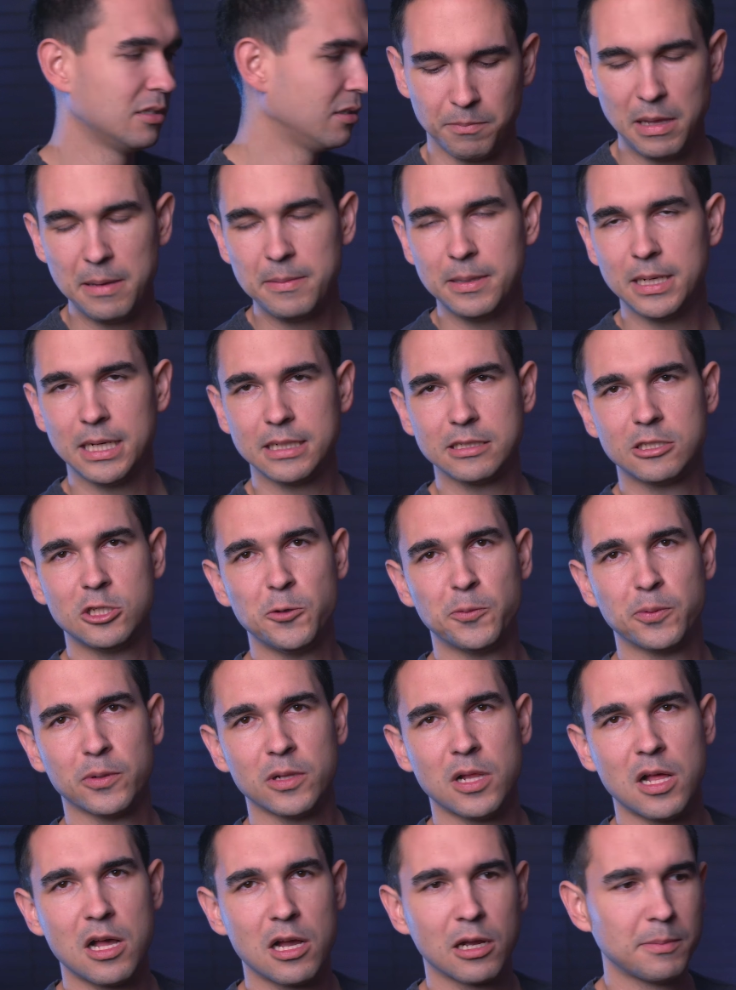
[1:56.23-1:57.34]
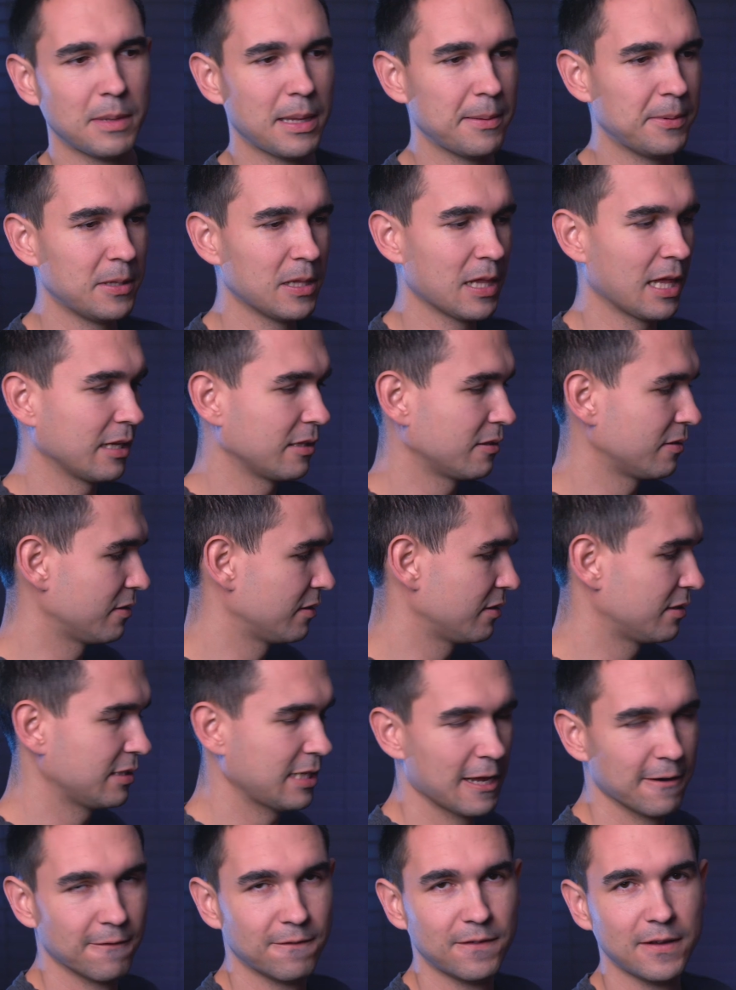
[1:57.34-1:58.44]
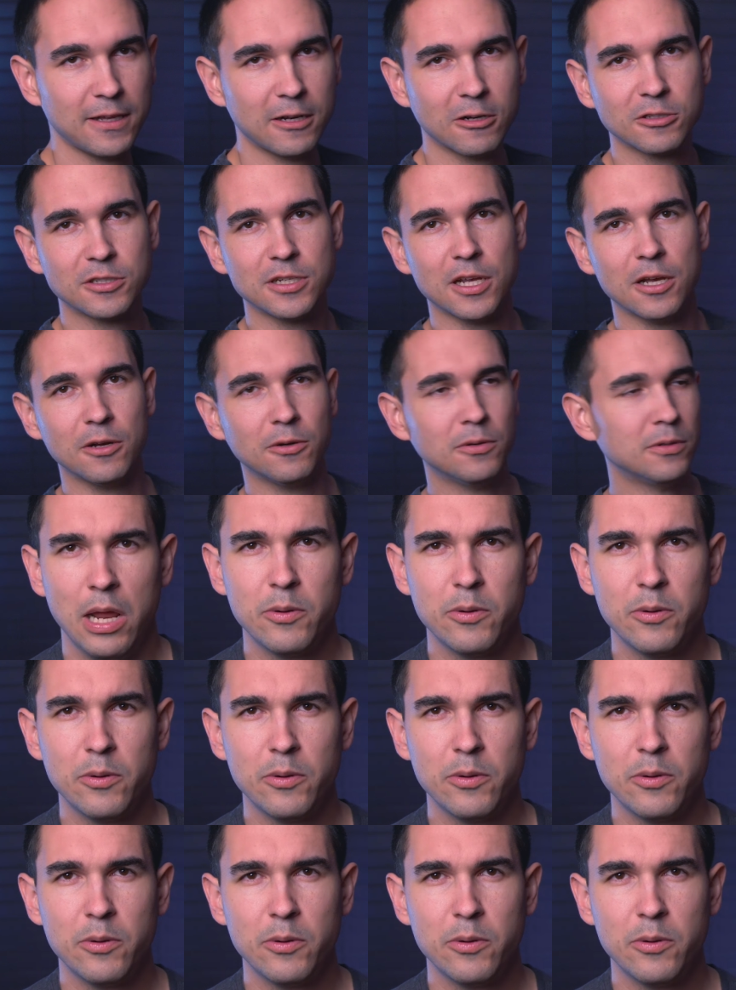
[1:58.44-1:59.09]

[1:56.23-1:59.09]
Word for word: Maybe not super long, maybe like ten feet or so.